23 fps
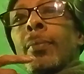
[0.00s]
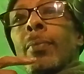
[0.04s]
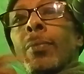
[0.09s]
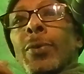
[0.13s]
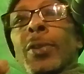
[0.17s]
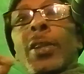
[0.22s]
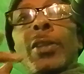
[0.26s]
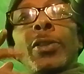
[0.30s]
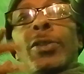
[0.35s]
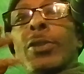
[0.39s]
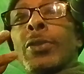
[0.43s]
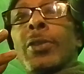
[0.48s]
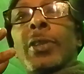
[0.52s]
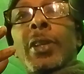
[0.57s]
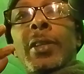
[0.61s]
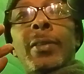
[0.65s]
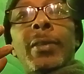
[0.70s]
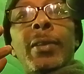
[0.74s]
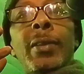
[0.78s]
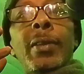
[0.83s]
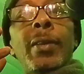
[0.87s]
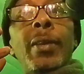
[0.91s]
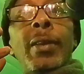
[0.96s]
then you
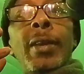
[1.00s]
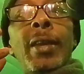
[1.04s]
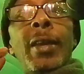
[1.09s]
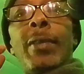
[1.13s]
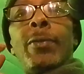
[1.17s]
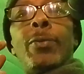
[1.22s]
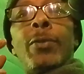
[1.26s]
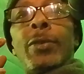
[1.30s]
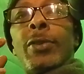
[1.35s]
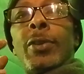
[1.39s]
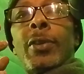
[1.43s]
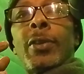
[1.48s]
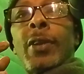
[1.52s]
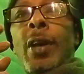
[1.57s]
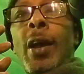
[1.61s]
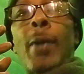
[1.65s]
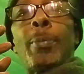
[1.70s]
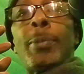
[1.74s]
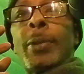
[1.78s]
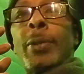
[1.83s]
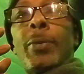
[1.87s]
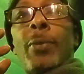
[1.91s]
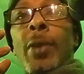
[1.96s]
get hit with a
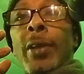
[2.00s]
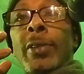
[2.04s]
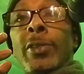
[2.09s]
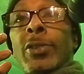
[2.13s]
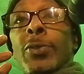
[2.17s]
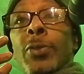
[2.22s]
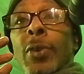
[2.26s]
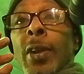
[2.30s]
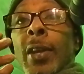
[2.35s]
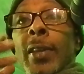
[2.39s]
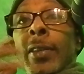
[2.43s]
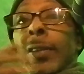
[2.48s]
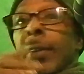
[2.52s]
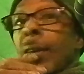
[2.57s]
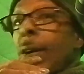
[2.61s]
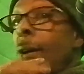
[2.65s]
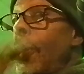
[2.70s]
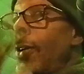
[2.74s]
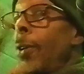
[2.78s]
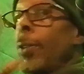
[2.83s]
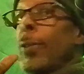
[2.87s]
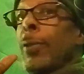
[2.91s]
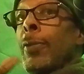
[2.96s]
copyright strike
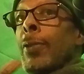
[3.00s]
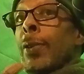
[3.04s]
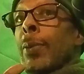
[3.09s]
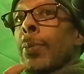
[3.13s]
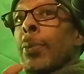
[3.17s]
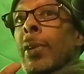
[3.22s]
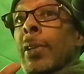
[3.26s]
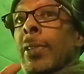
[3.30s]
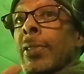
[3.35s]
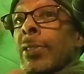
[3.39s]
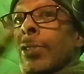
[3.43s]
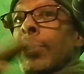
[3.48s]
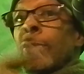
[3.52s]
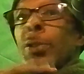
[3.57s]
all over the place.